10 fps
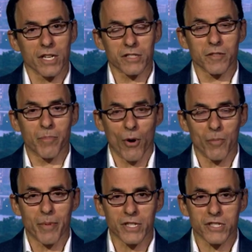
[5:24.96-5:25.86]
as the
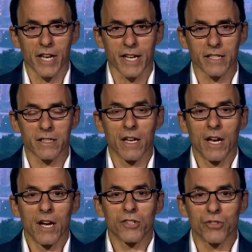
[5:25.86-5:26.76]
Pope has taken
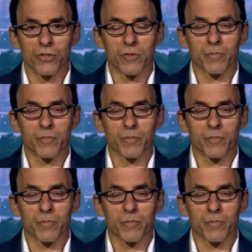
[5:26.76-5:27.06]
to